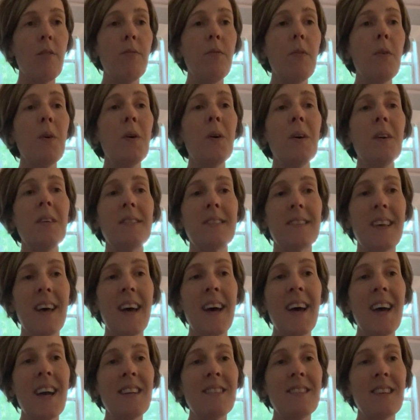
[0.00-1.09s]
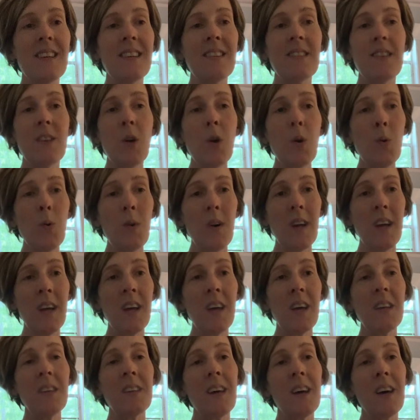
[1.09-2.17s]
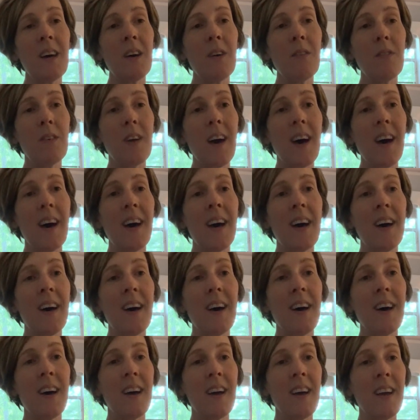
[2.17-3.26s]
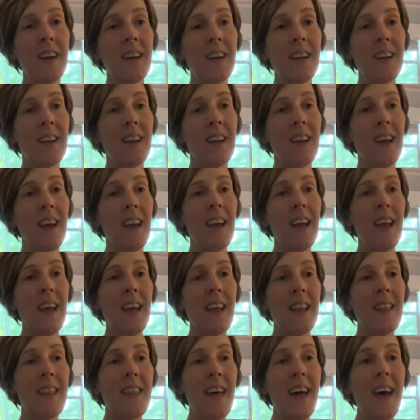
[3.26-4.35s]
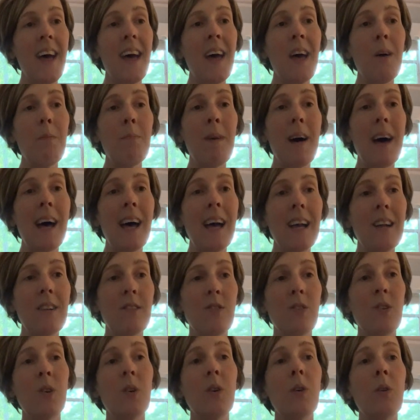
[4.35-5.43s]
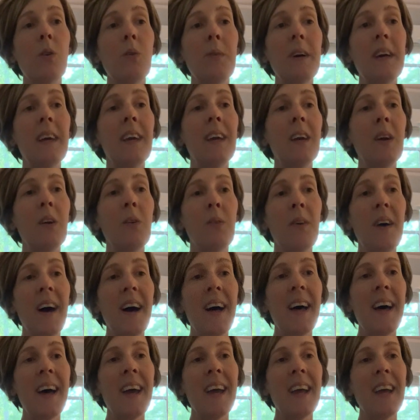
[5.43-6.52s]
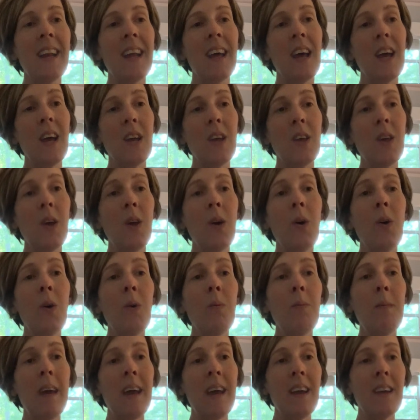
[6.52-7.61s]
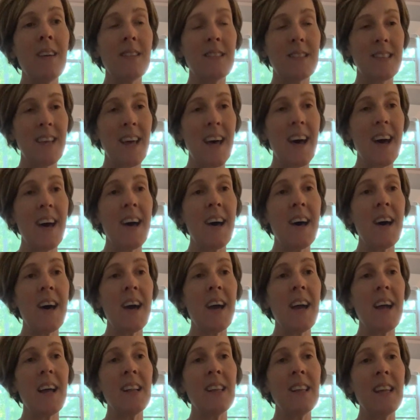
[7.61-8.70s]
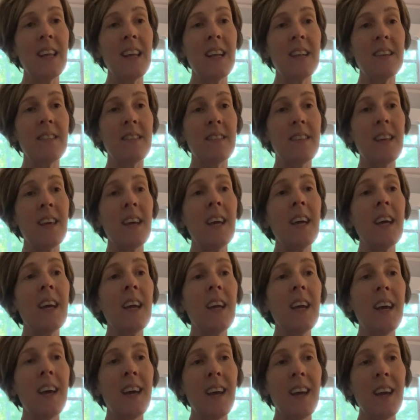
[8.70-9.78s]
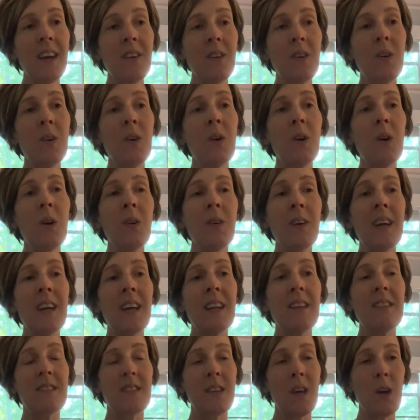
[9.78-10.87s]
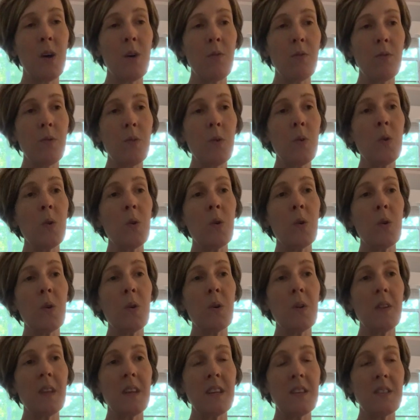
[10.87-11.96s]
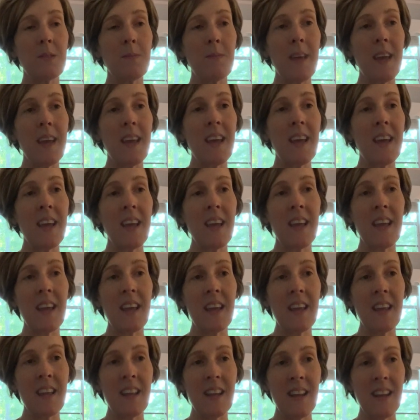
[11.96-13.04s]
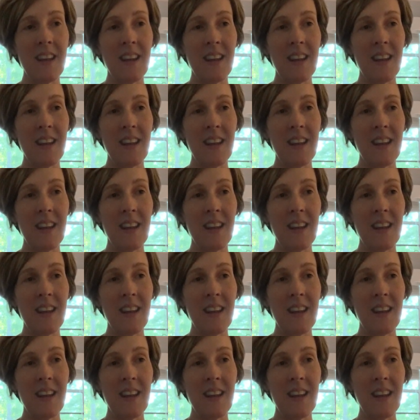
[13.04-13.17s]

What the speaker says: For such is the will of God, that by doing right you may silence the ignorance of foolish men.